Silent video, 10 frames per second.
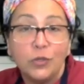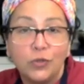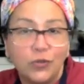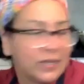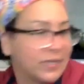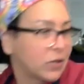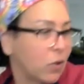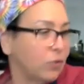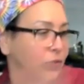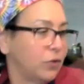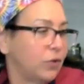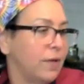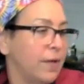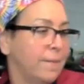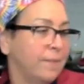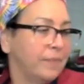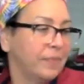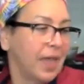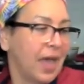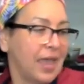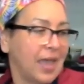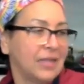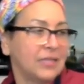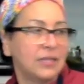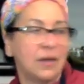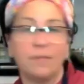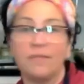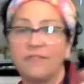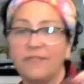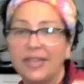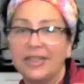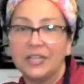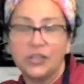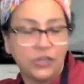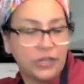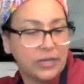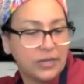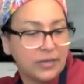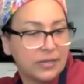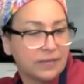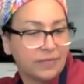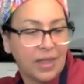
nutrition. Also, I add some feta cheese.